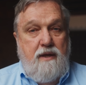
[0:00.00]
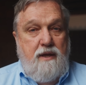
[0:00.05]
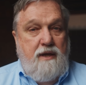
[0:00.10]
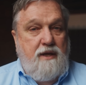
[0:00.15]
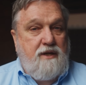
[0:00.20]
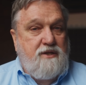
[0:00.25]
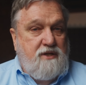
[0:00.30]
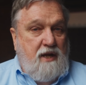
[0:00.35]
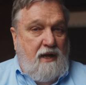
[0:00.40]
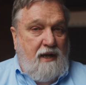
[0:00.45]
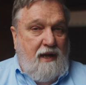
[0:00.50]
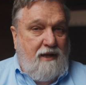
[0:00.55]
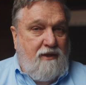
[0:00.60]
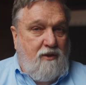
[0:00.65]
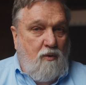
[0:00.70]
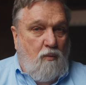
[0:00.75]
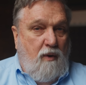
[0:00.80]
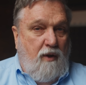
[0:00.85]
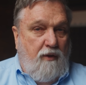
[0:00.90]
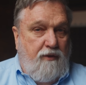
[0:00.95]
It is not like
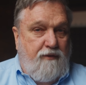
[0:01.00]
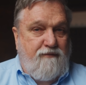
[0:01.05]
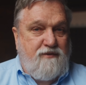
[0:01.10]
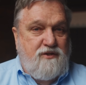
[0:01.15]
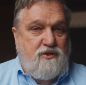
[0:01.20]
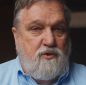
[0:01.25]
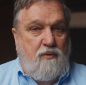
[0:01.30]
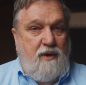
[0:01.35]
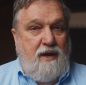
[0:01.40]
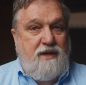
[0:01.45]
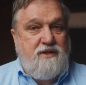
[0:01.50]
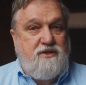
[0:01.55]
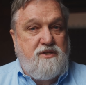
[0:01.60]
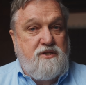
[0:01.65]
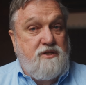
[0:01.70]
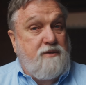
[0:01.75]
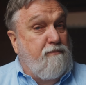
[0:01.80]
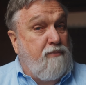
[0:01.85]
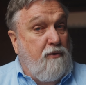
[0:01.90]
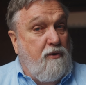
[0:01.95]
the wealth of his grace
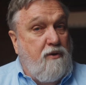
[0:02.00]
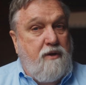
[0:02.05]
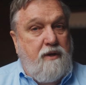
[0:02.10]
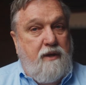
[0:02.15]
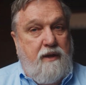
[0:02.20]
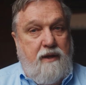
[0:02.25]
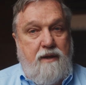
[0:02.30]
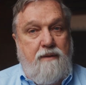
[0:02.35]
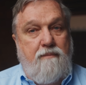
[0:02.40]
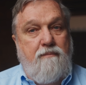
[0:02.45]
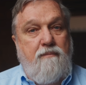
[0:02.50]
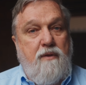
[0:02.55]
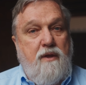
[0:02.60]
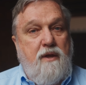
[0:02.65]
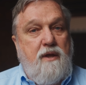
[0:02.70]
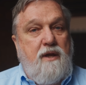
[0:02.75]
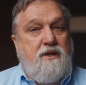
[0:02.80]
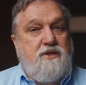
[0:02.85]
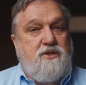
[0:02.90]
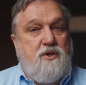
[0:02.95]
is a burden to him,
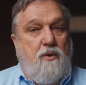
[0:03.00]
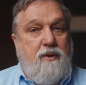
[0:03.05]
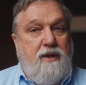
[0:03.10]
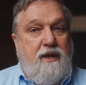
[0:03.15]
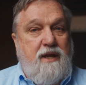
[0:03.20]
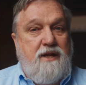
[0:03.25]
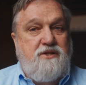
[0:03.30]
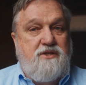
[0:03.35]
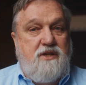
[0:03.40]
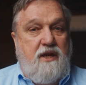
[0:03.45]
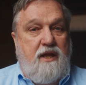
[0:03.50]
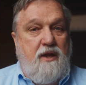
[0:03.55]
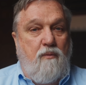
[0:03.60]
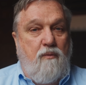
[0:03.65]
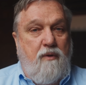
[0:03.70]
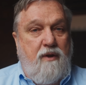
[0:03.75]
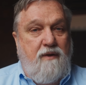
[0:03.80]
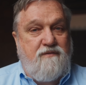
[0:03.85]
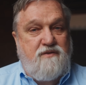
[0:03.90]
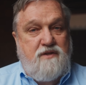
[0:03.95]
and so he needs to get
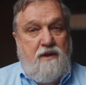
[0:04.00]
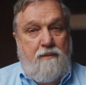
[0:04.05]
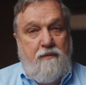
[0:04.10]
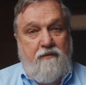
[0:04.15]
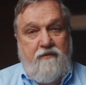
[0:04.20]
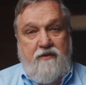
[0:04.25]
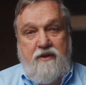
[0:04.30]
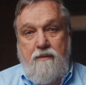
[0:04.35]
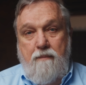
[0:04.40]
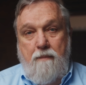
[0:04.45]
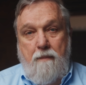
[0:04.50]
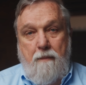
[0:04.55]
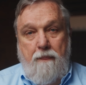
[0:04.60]
rid of some of it.